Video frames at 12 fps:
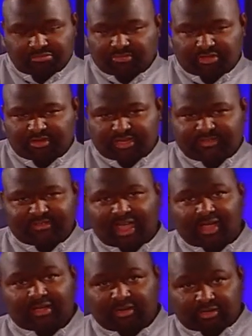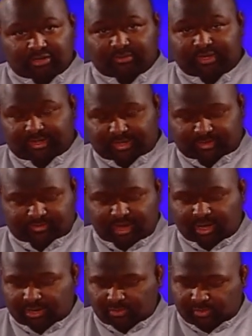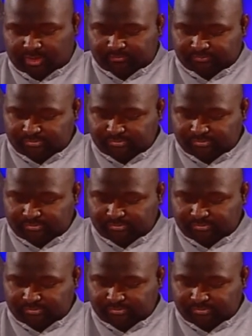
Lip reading: it's not going to do anything. It's not going to win.